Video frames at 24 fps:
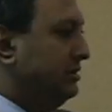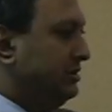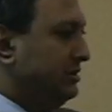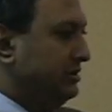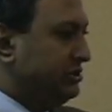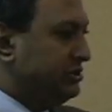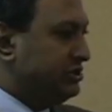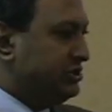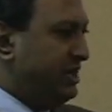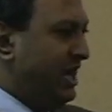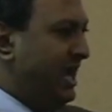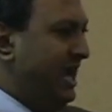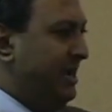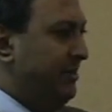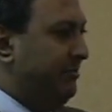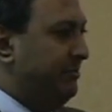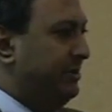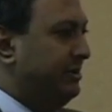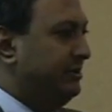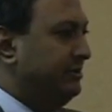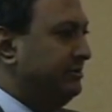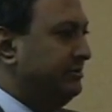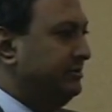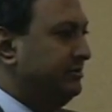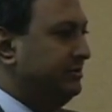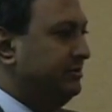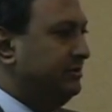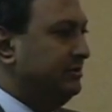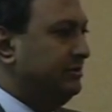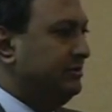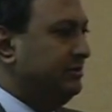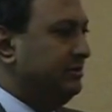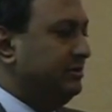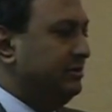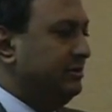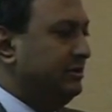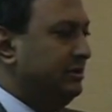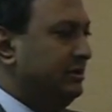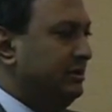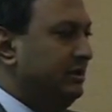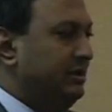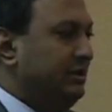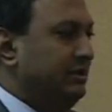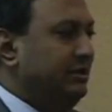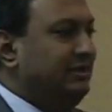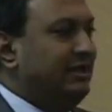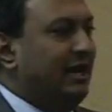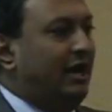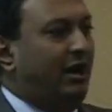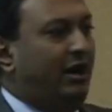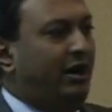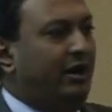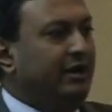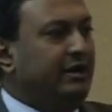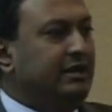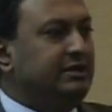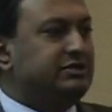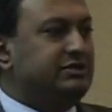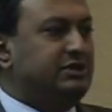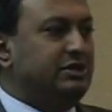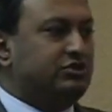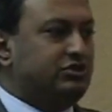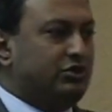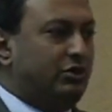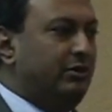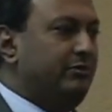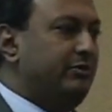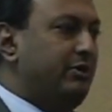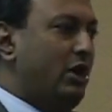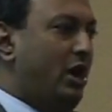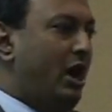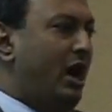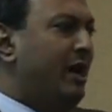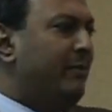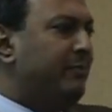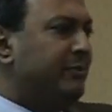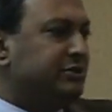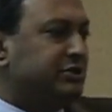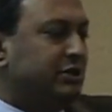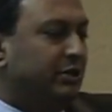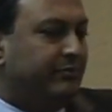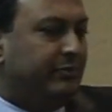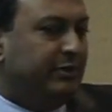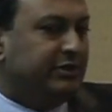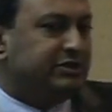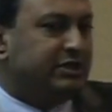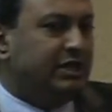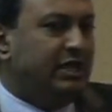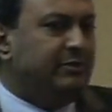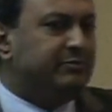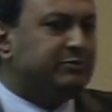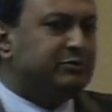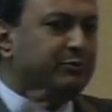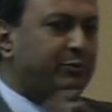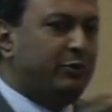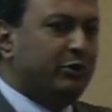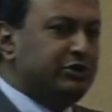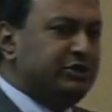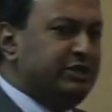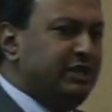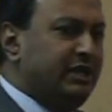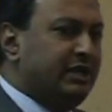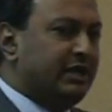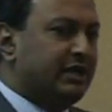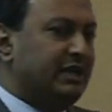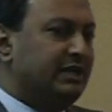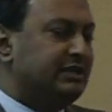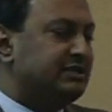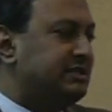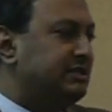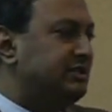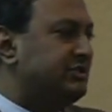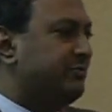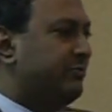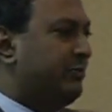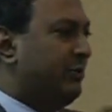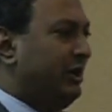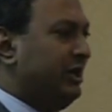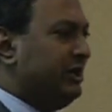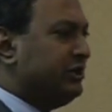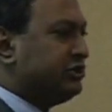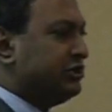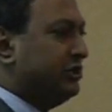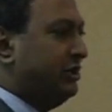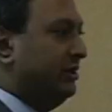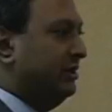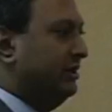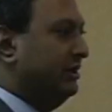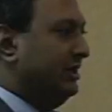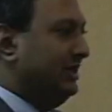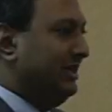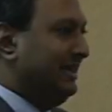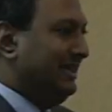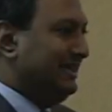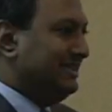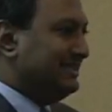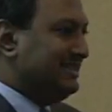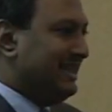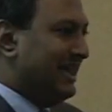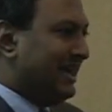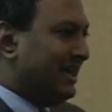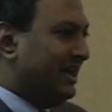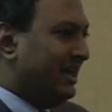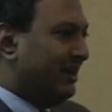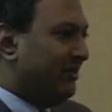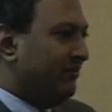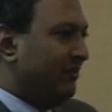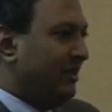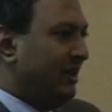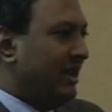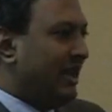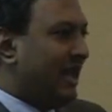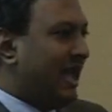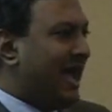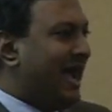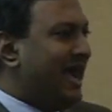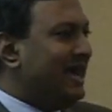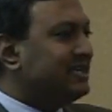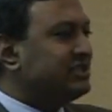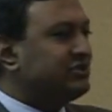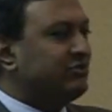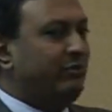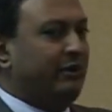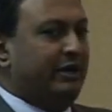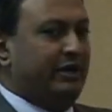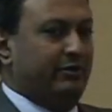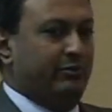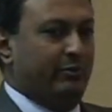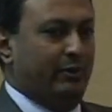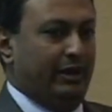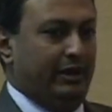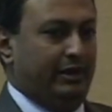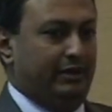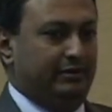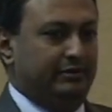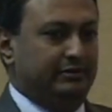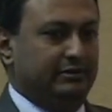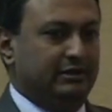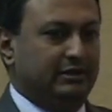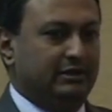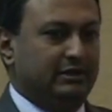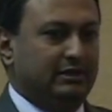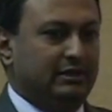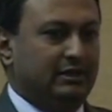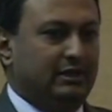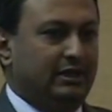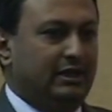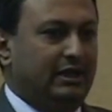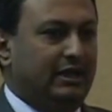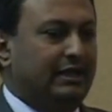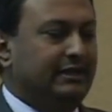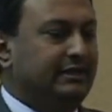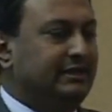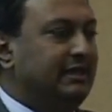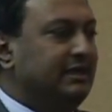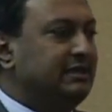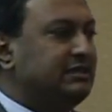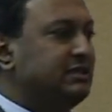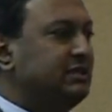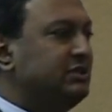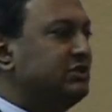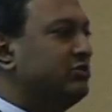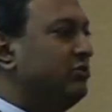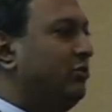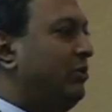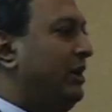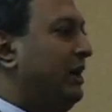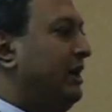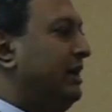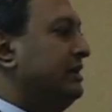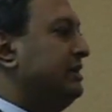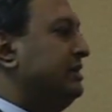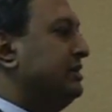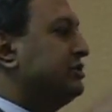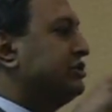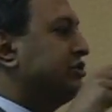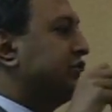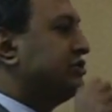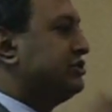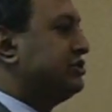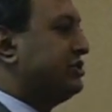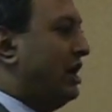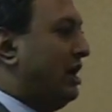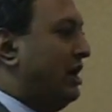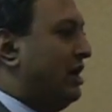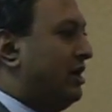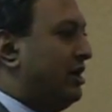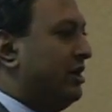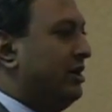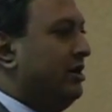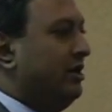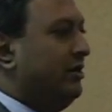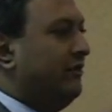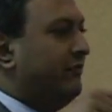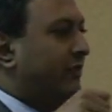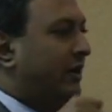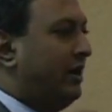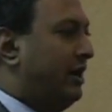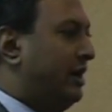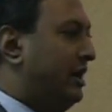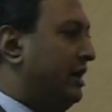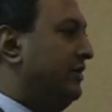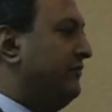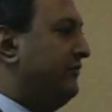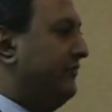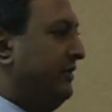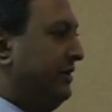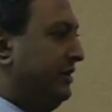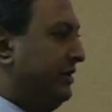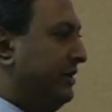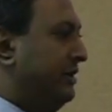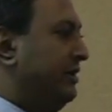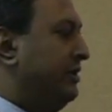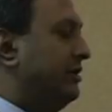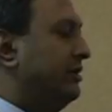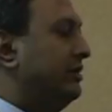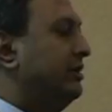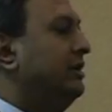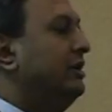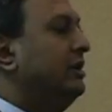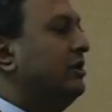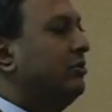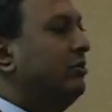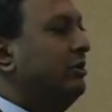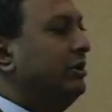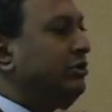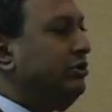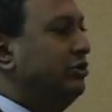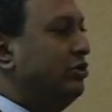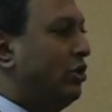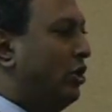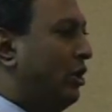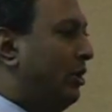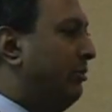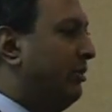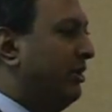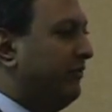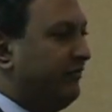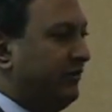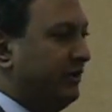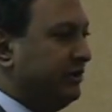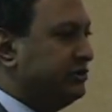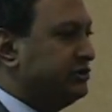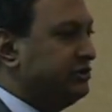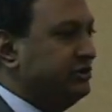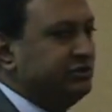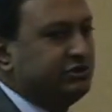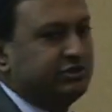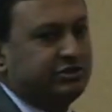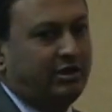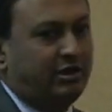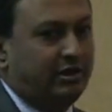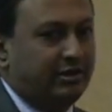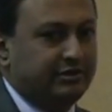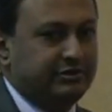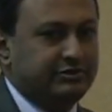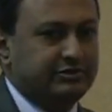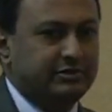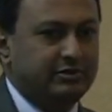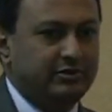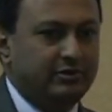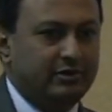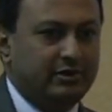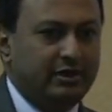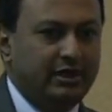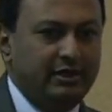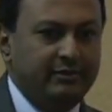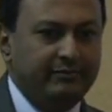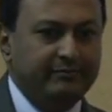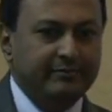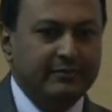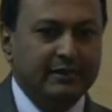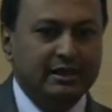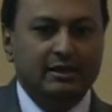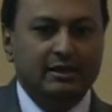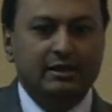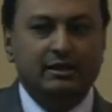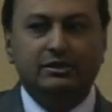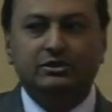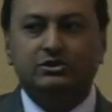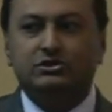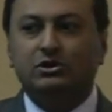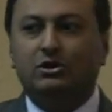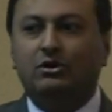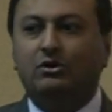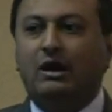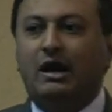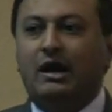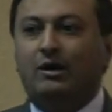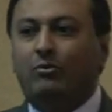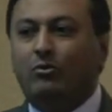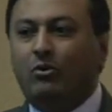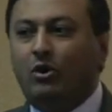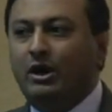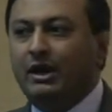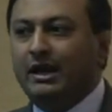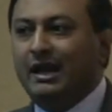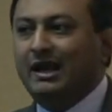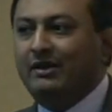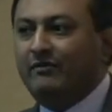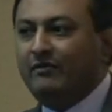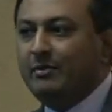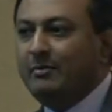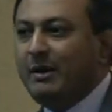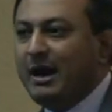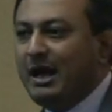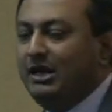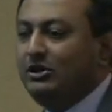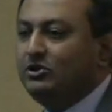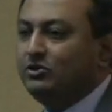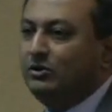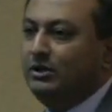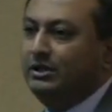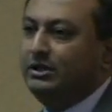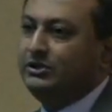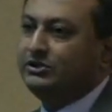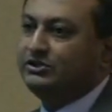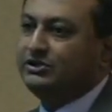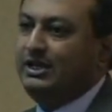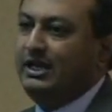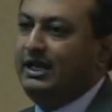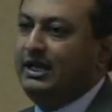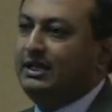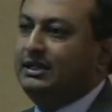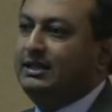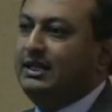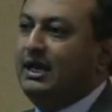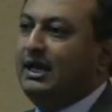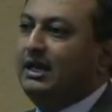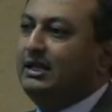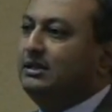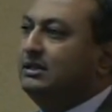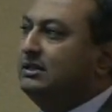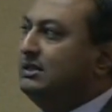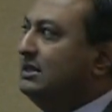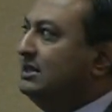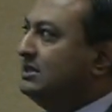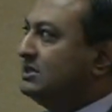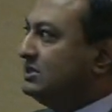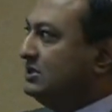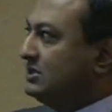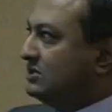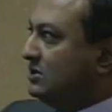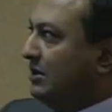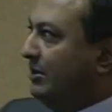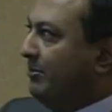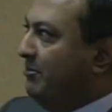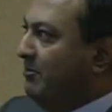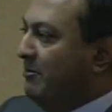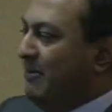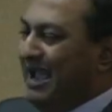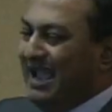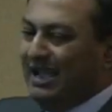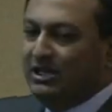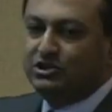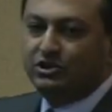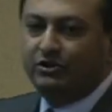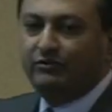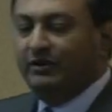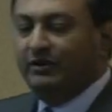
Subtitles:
shape. The heart is sort of the opposite. If it keeps pushing against this pressure, it's not going to relax very well. And this is where the start of heart failure with normal function starts. Okay? So I want everybody to understand that this is a major